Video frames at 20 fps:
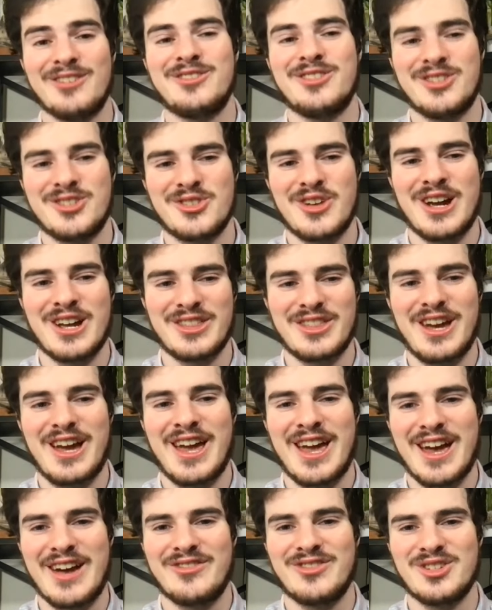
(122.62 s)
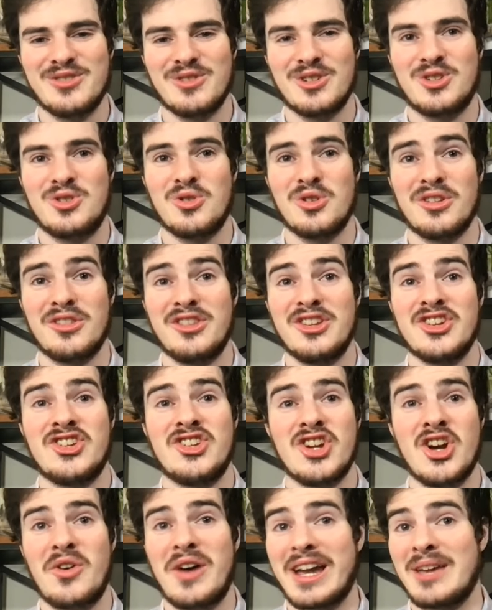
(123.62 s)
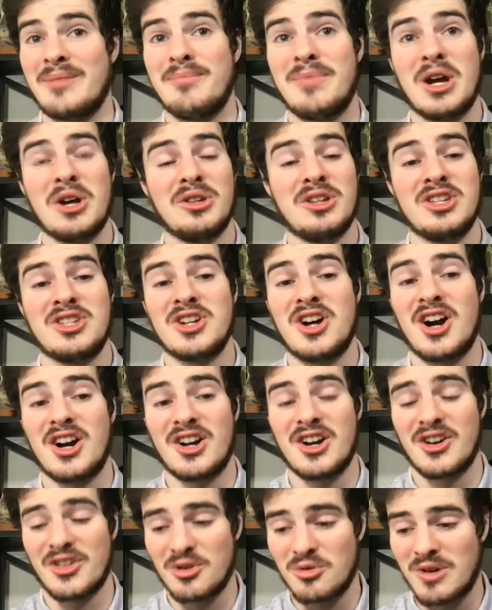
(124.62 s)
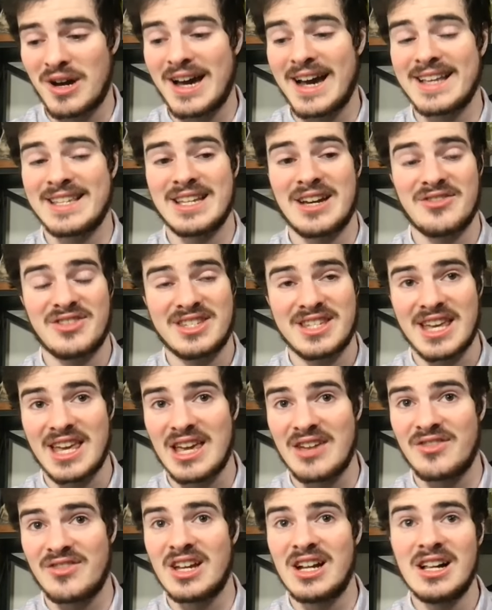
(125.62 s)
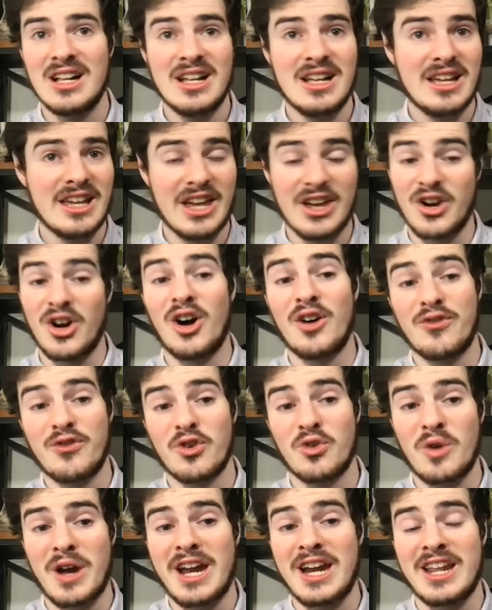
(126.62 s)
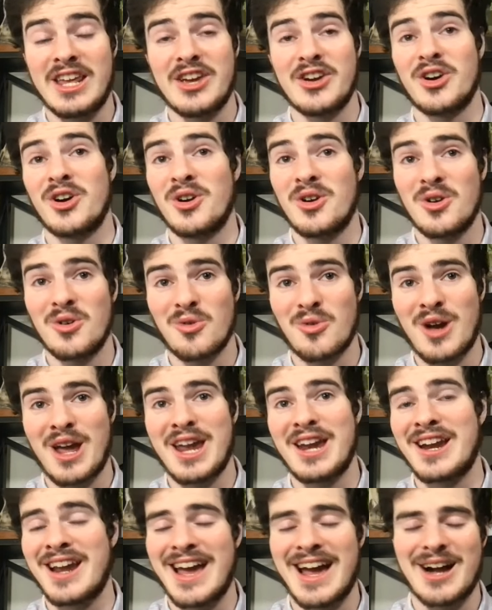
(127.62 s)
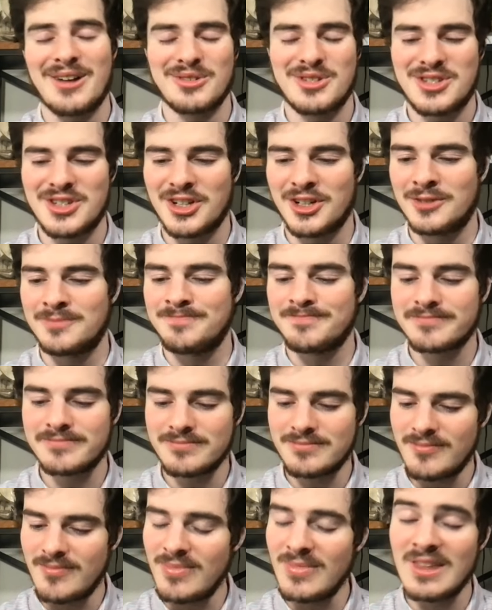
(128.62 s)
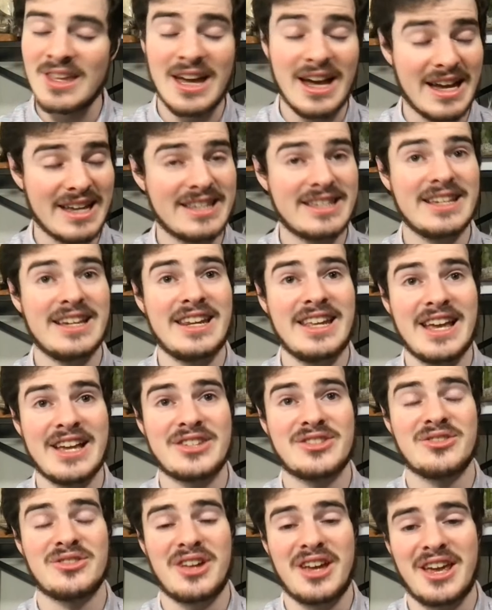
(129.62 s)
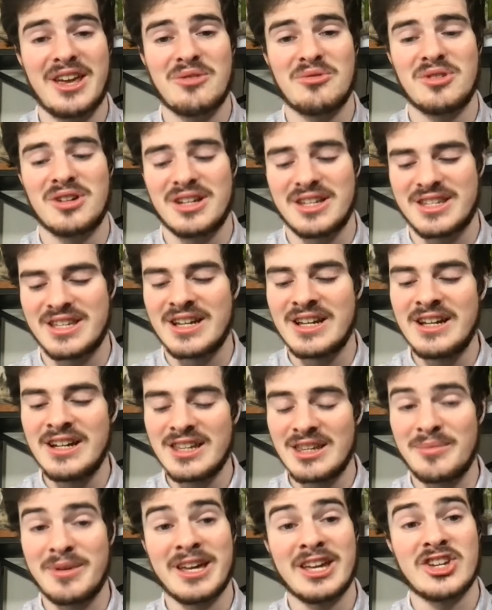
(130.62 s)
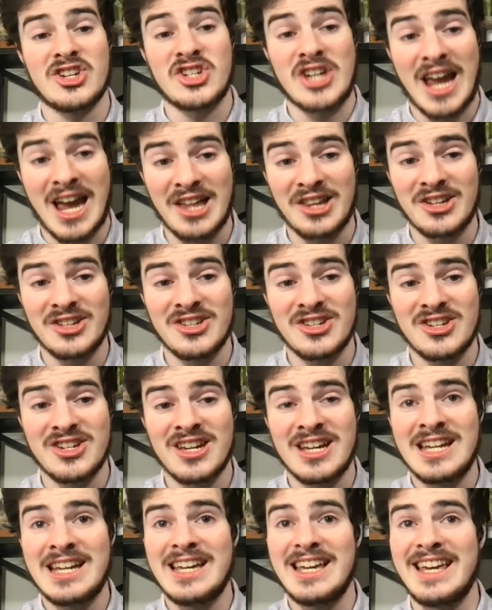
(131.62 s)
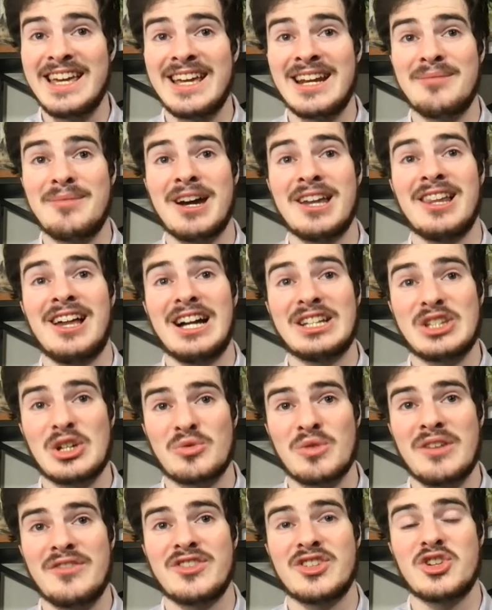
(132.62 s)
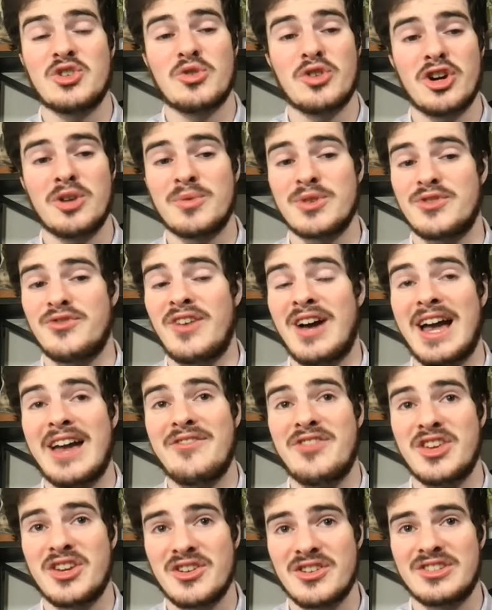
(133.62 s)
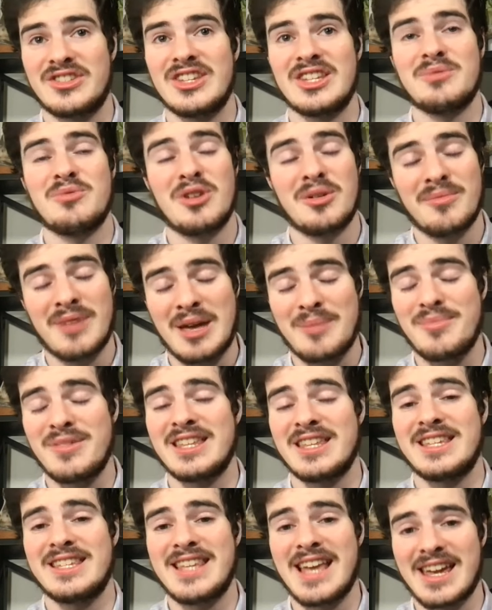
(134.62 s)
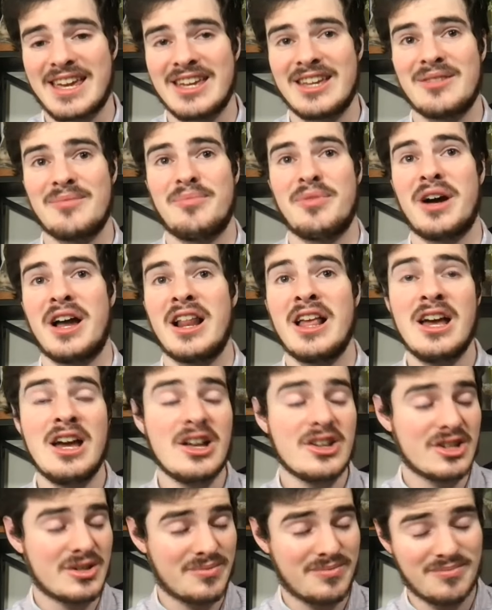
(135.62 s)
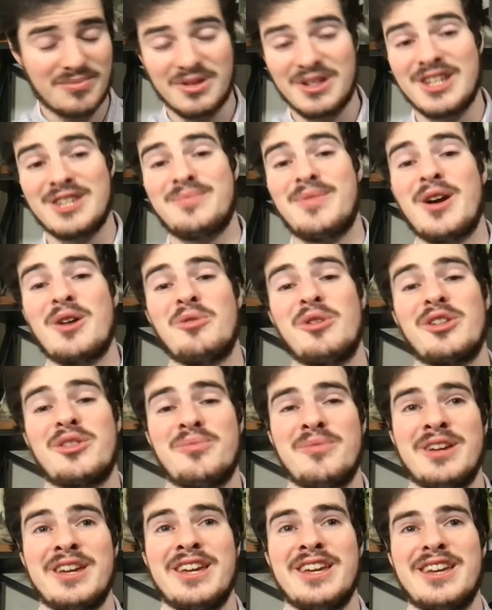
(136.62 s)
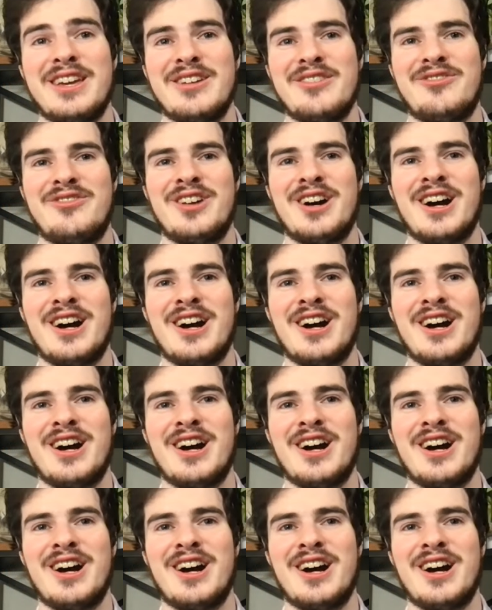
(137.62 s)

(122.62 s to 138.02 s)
of strength I have to record this show. I can barely talk otherwise. I've saved it all for right here, right now. So I said yesterday was the biggest challenge in my Locked On Ravens career. Almost 5 years. This one might be the second, but just please bear with me if,